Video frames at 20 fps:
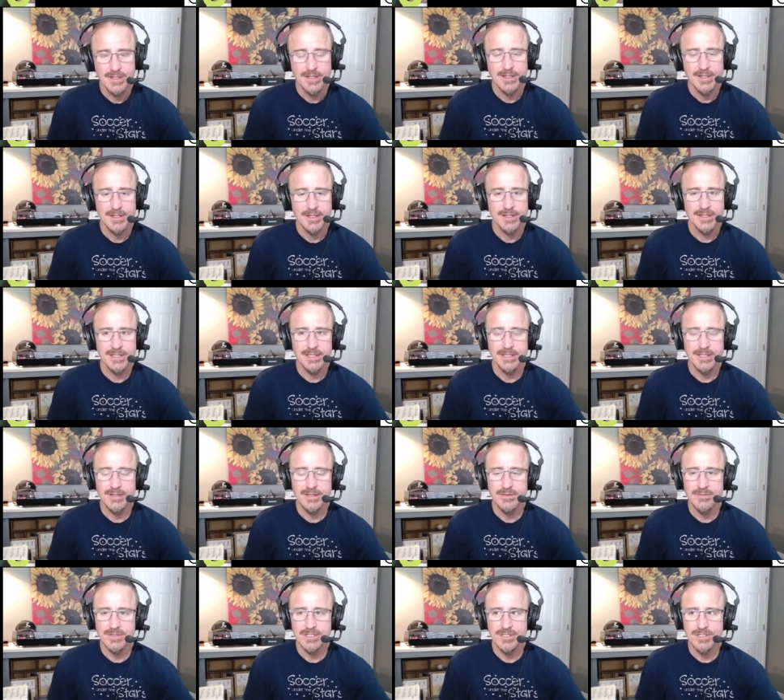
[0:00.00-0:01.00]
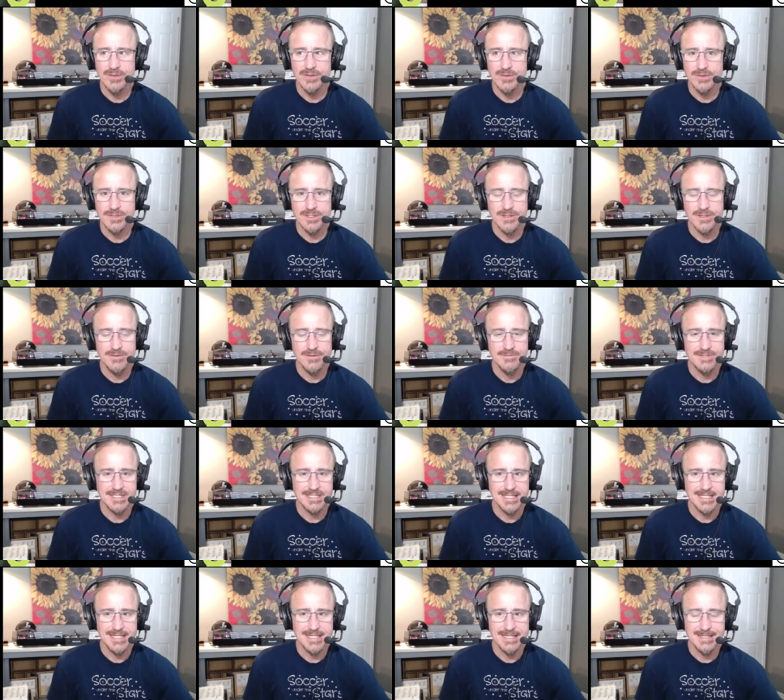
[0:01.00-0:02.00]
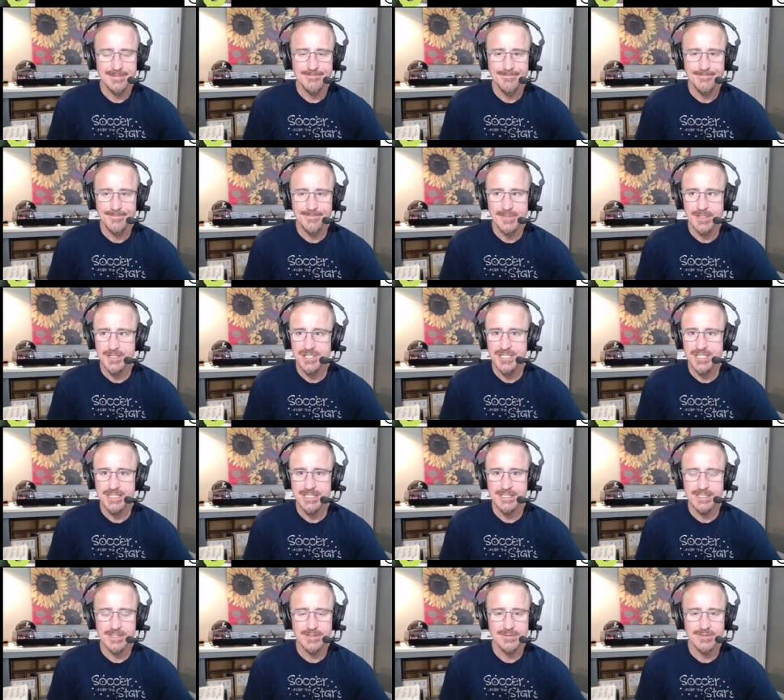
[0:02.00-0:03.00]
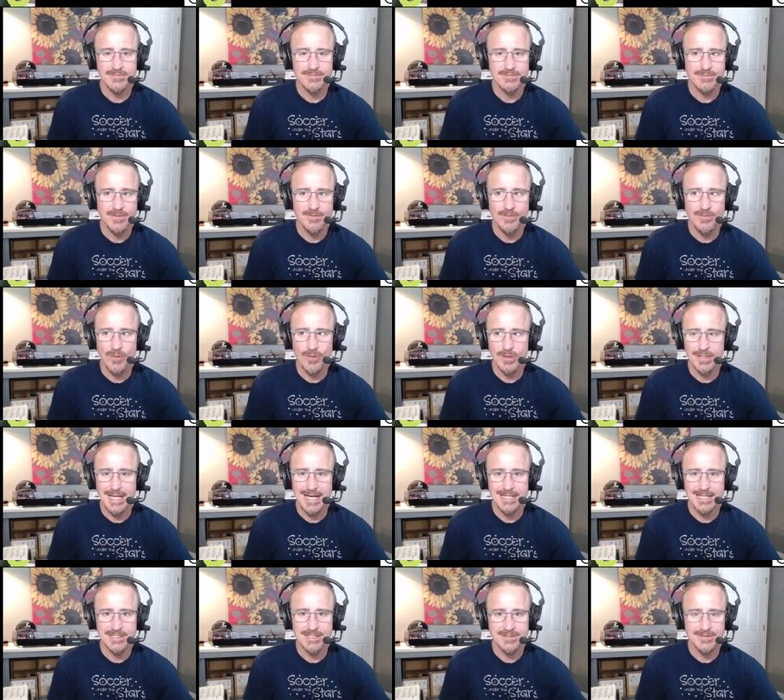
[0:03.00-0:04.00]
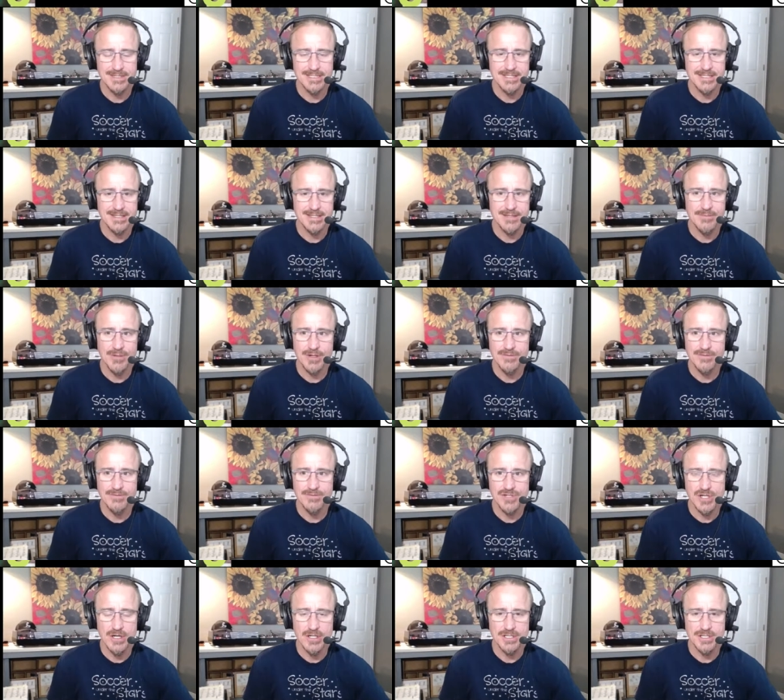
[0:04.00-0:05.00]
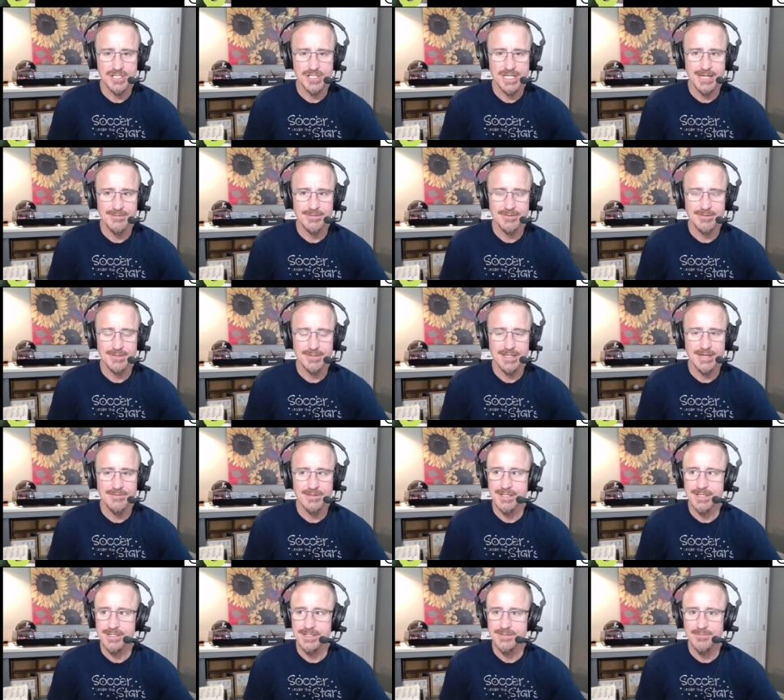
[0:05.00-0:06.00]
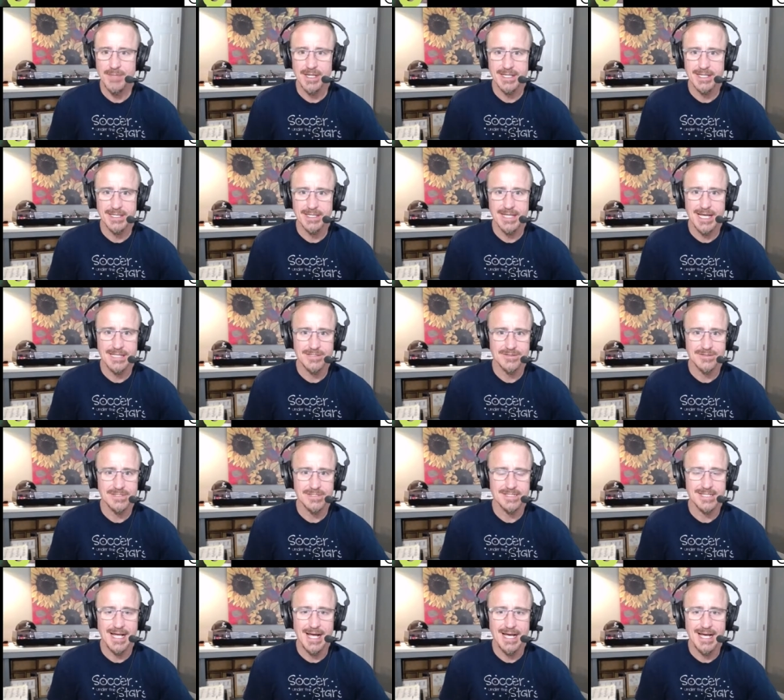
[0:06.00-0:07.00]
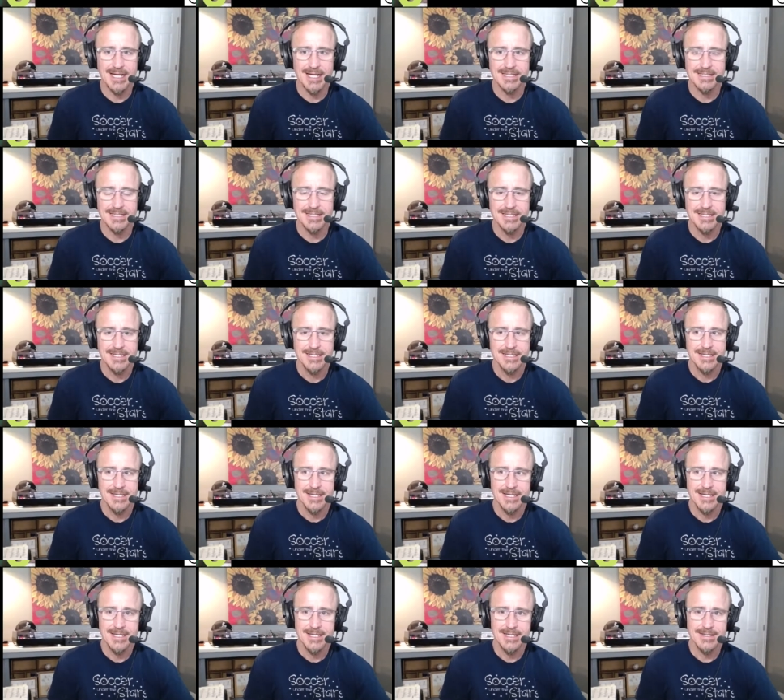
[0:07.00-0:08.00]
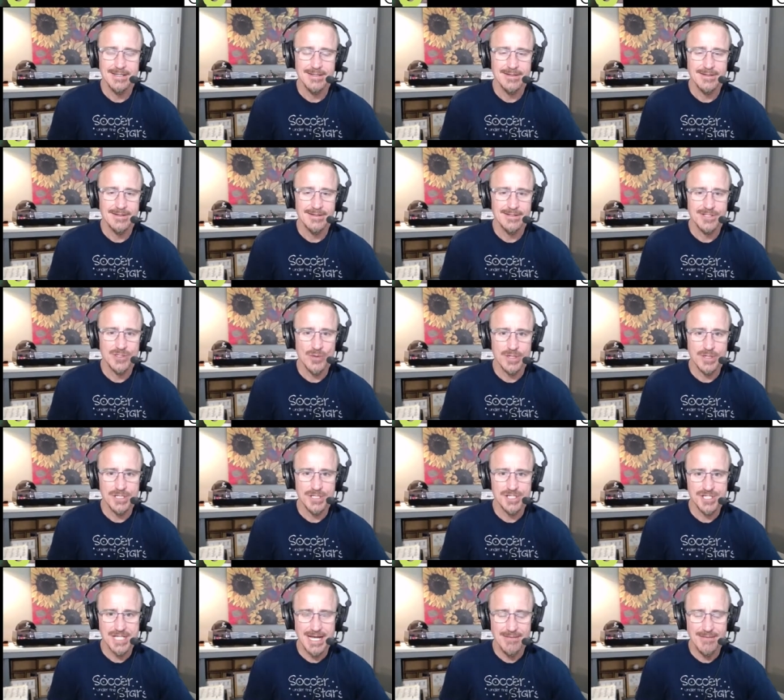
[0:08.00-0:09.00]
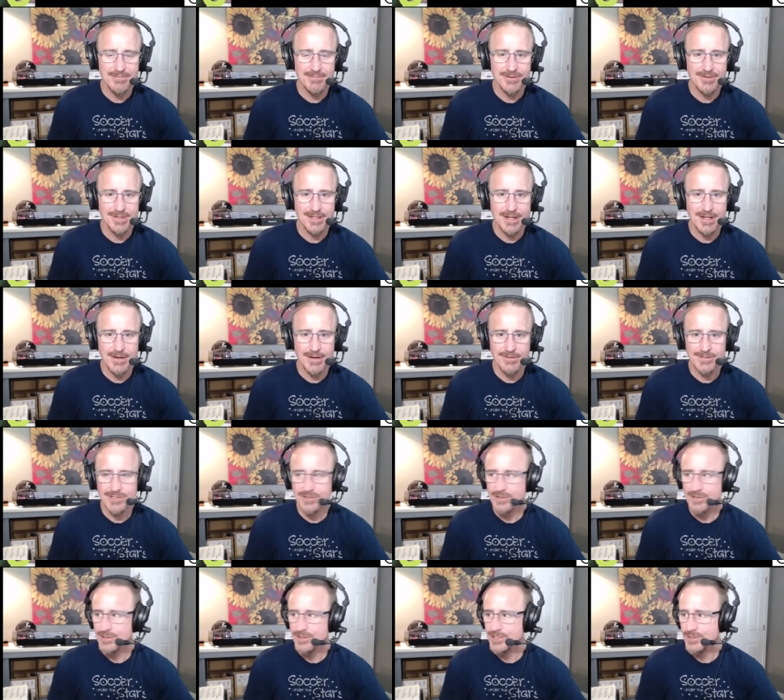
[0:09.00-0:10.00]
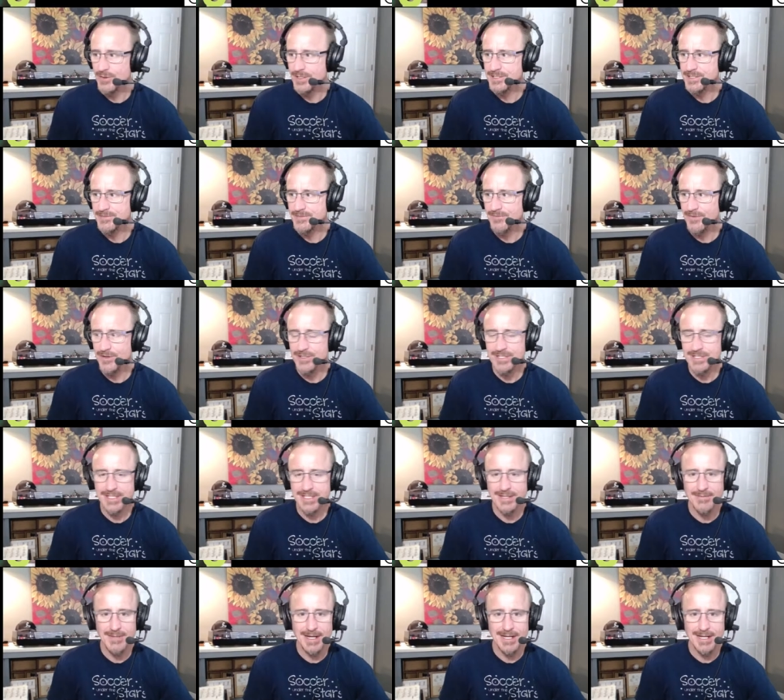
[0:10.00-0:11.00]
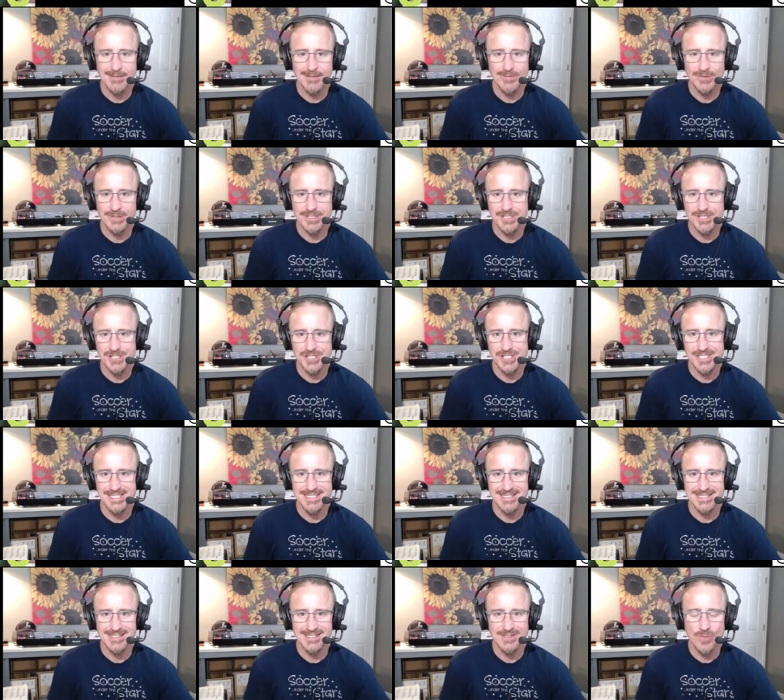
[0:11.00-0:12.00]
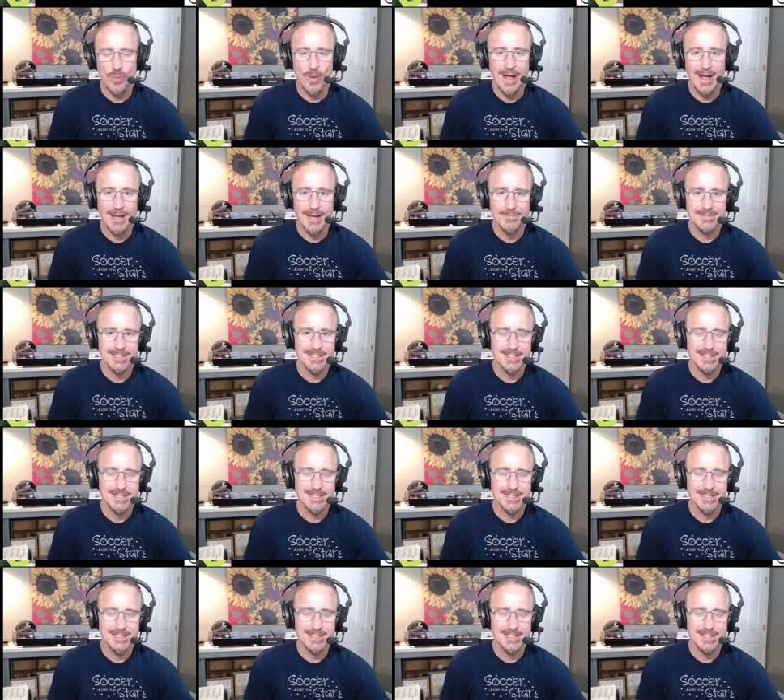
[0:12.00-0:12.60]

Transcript: the result of sin Jesus before Lazarus in the book of John, chapter 11. His buddy Lazarus dies. And the shortest chapter, in, or sh- shortest verse in the Bible is Jesus wept.